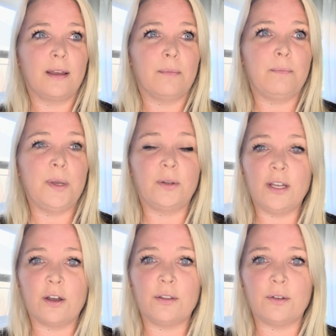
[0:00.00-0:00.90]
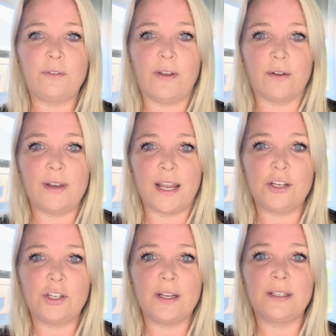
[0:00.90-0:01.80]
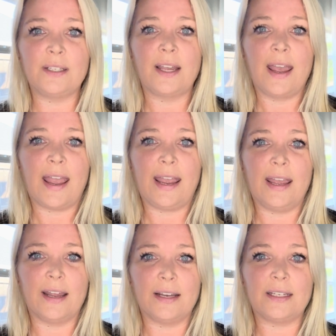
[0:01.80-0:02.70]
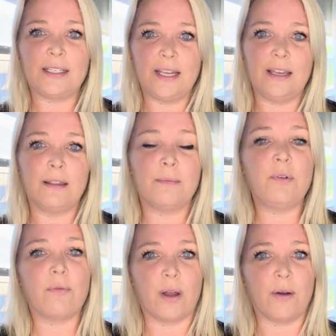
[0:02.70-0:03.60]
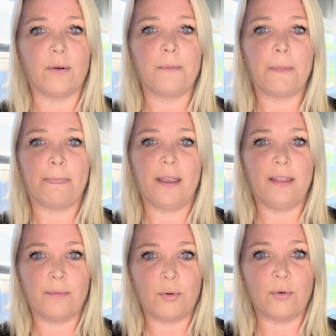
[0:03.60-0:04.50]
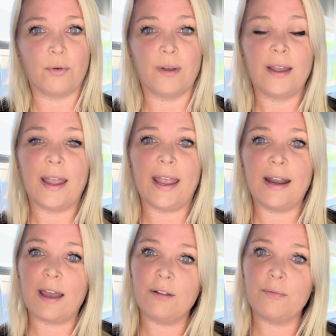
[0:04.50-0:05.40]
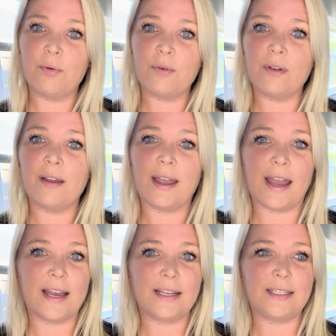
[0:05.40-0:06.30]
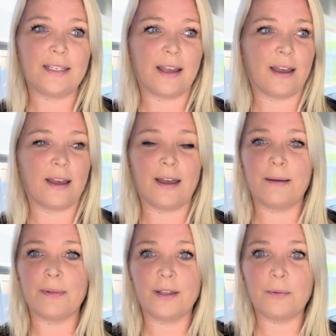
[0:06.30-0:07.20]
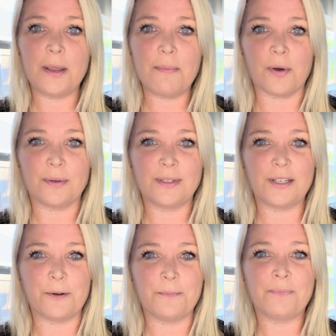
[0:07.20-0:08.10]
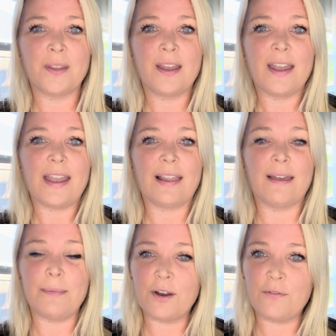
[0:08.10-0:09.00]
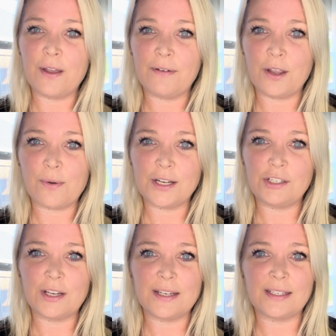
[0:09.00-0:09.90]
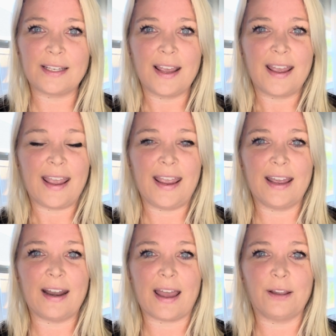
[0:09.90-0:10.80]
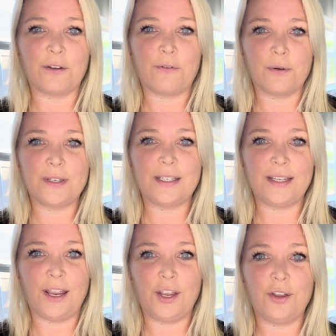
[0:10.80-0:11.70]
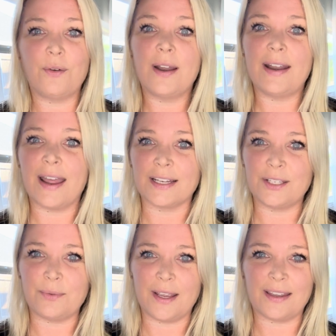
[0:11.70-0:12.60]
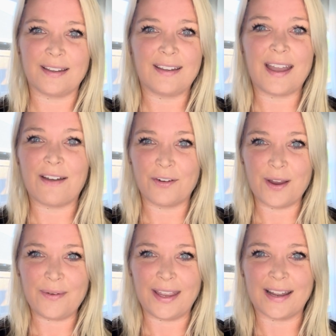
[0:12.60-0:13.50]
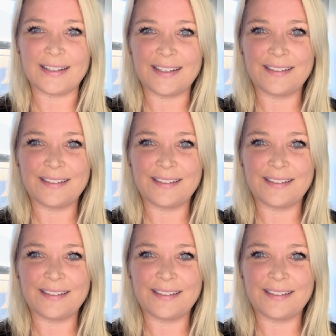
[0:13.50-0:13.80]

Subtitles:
building on those foundations, and seeing them grow in the pool and out of the pool as little people. So let me know if you have any questions, and I look forward to seeing you next week. Have a great weekend.